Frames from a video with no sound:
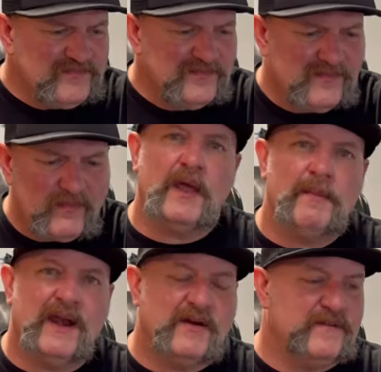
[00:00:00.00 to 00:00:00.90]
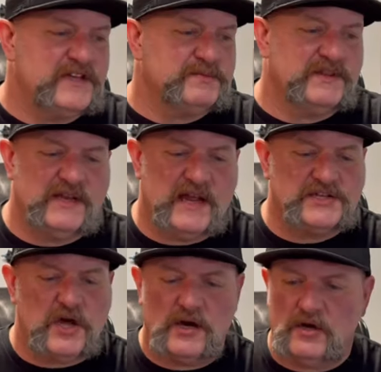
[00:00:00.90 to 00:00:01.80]
Probably a better investment than
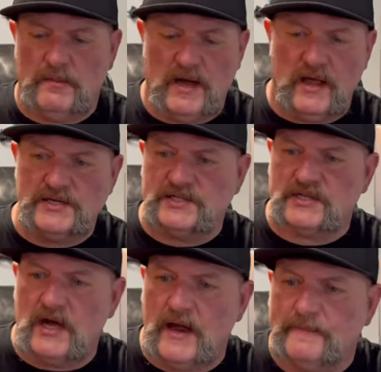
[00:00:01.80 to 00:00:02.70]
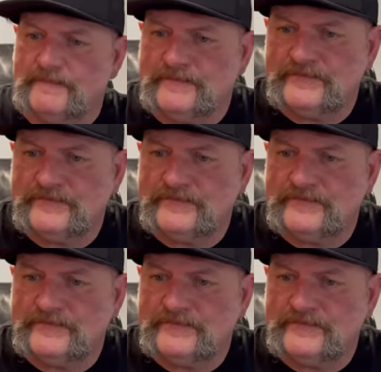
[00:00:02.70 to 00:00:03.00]
that Taco Bell I just got.